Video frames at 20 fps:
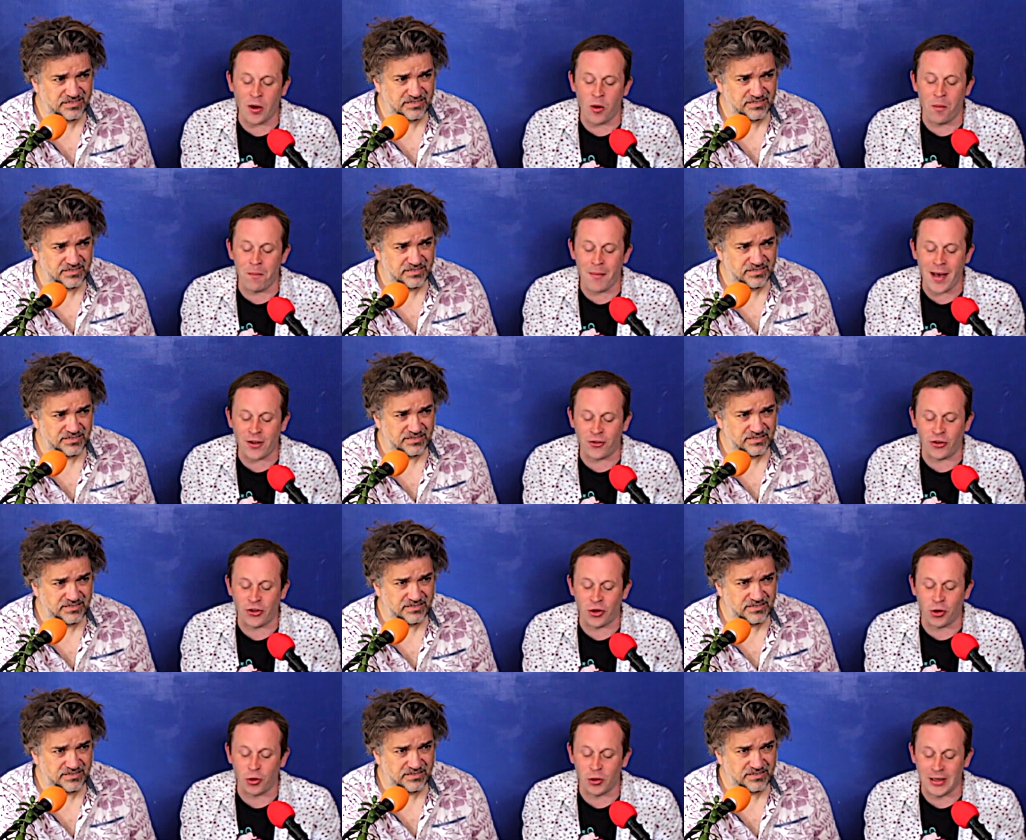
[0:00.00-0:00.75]
Speaker 1: it will
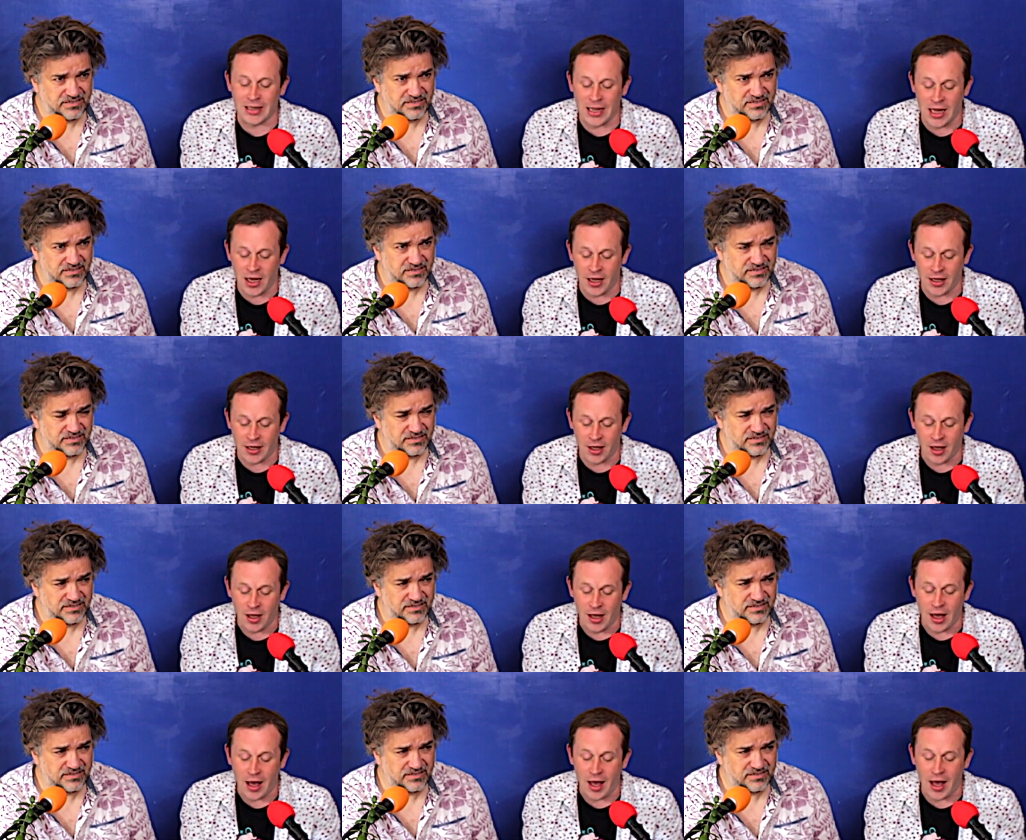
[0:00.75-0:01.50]
measure your lie
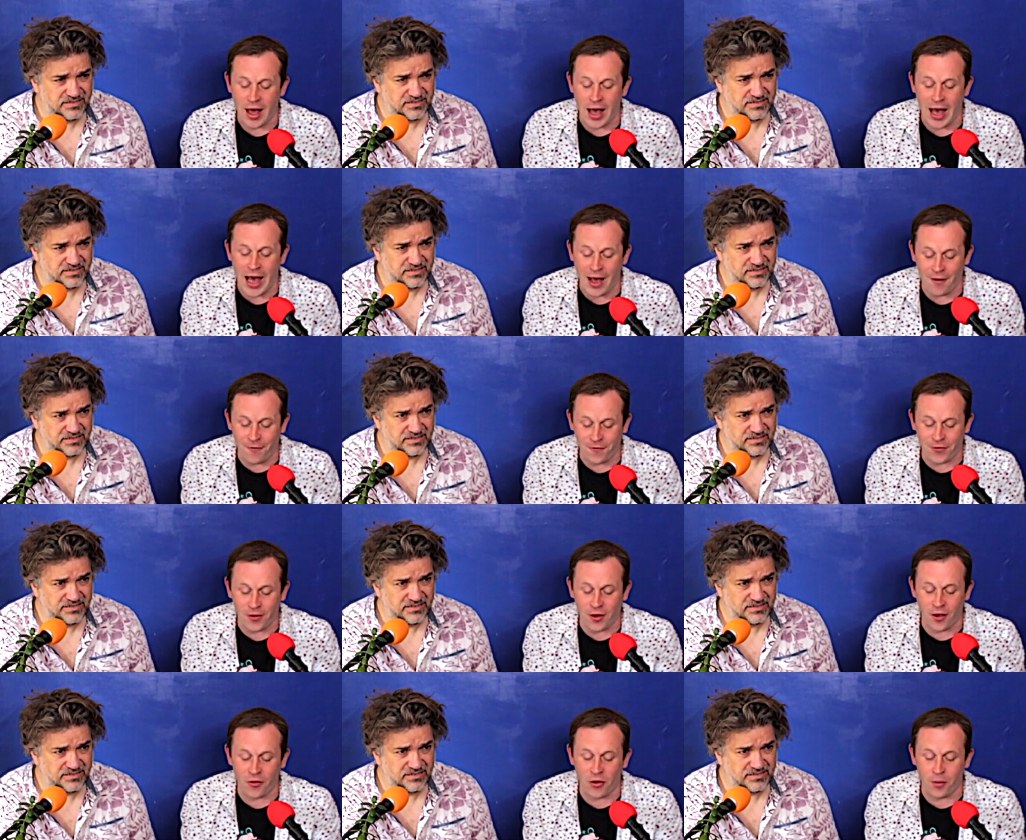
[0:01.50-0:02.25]

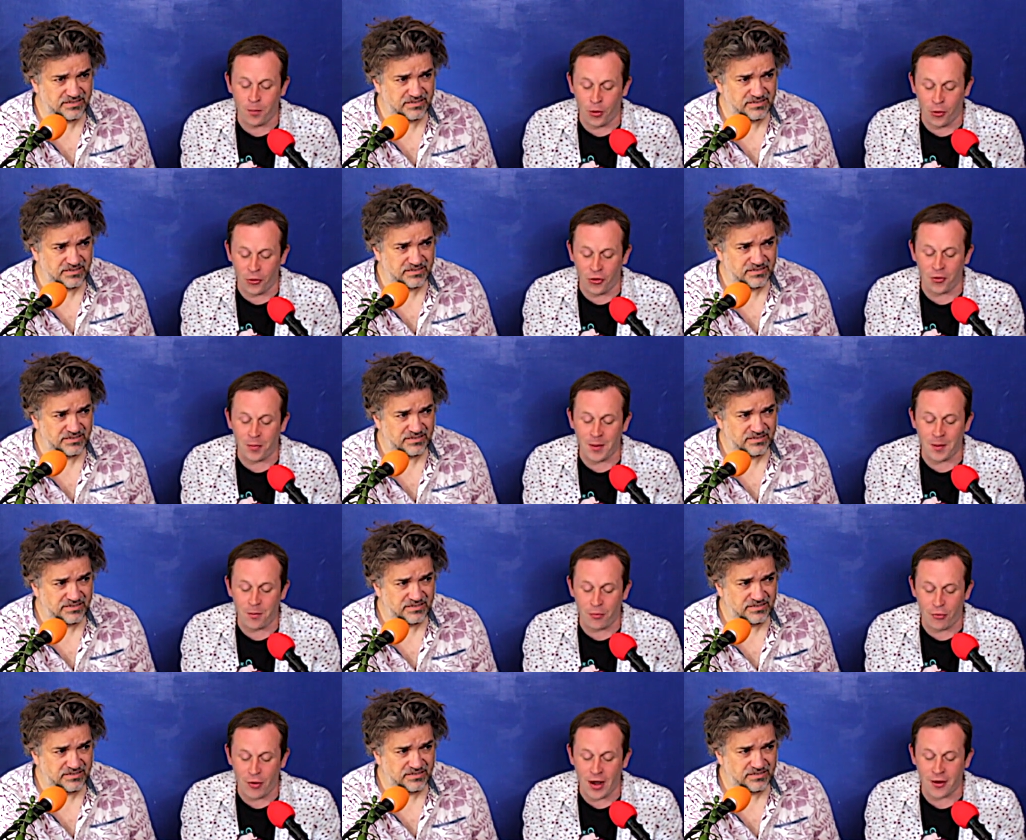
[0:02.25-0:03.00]
after the button's
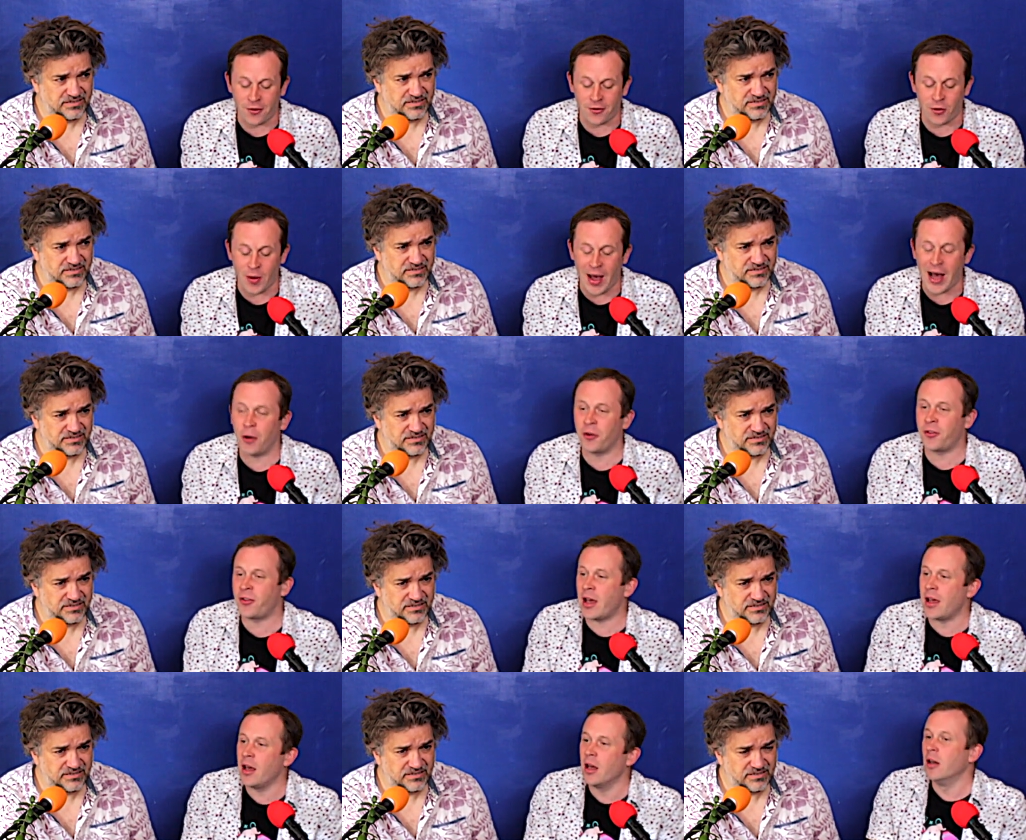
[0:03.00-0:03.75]
been pressed. So
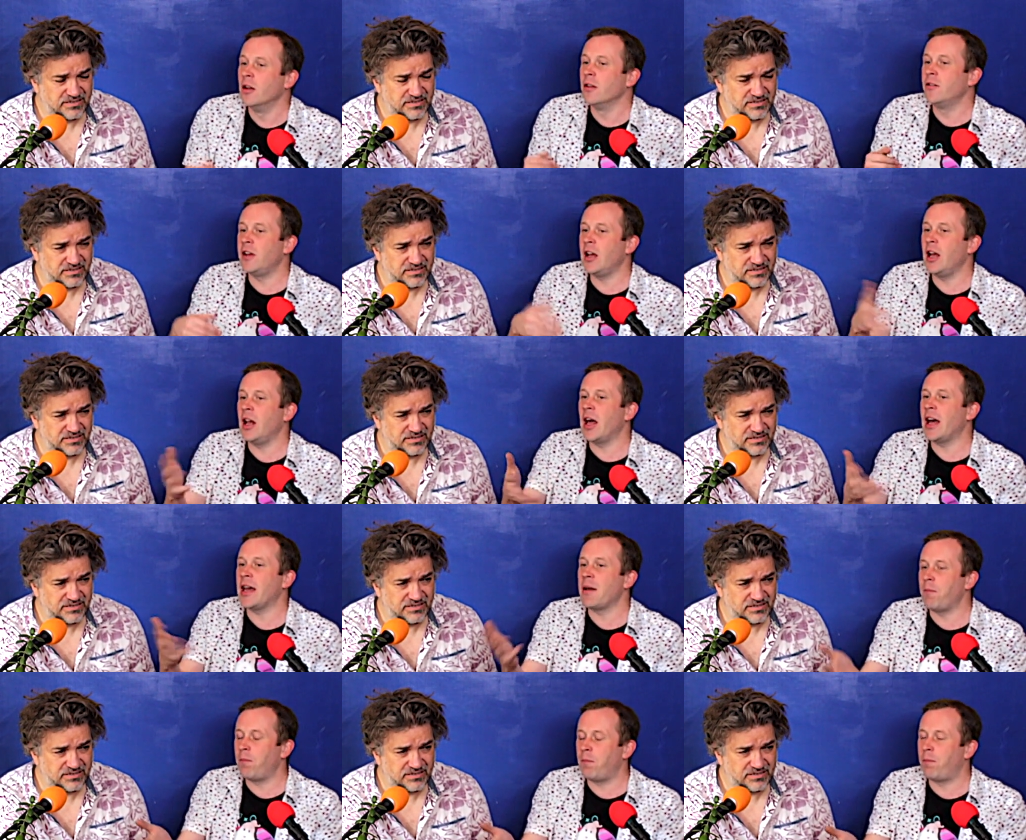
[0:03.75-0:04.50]
I'll say, "Do you
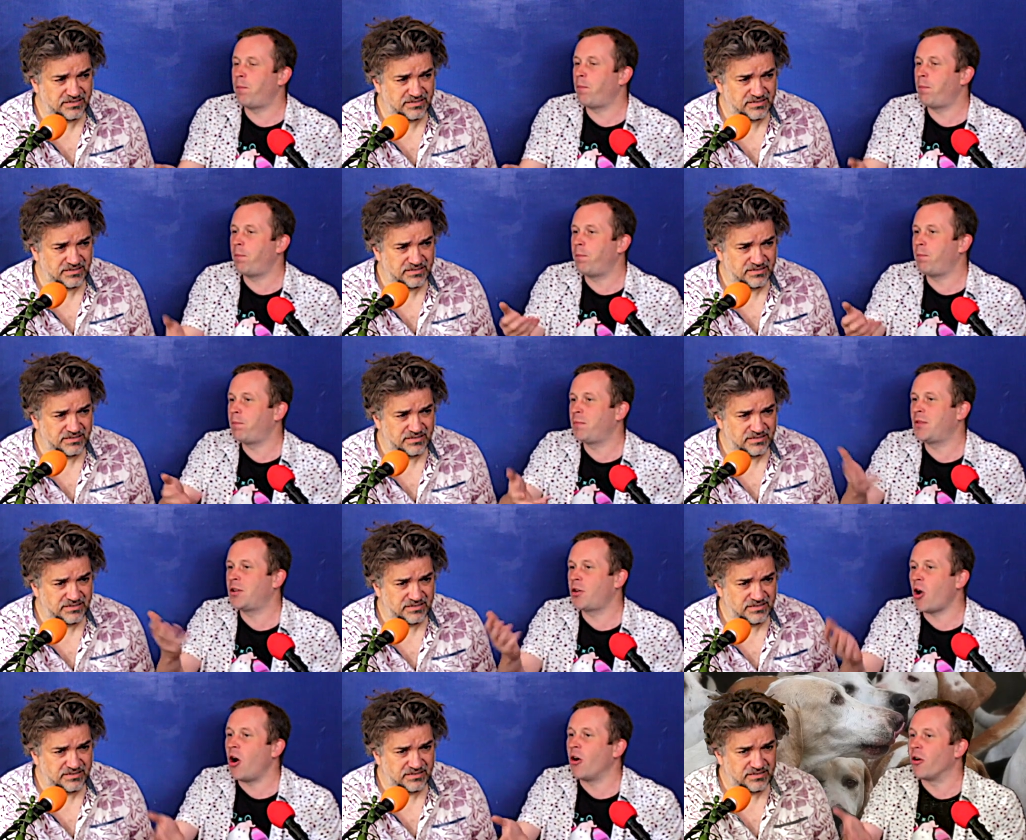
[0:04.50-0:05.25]
like
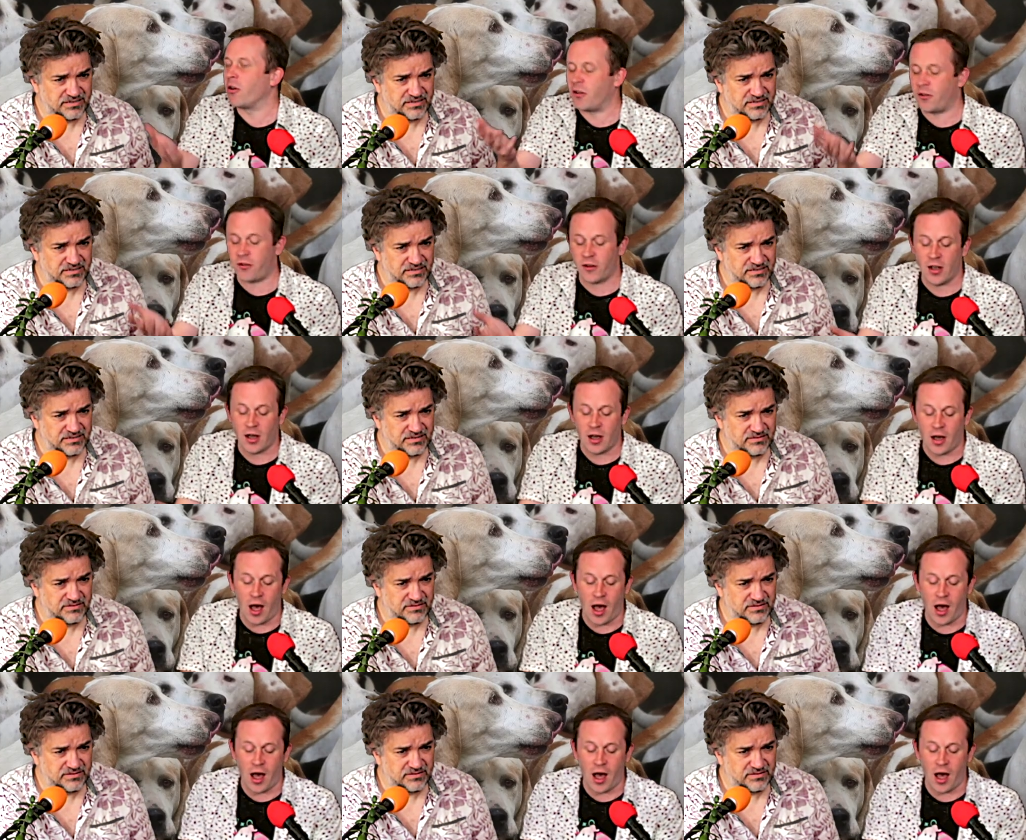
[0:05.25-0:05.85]
dogs?"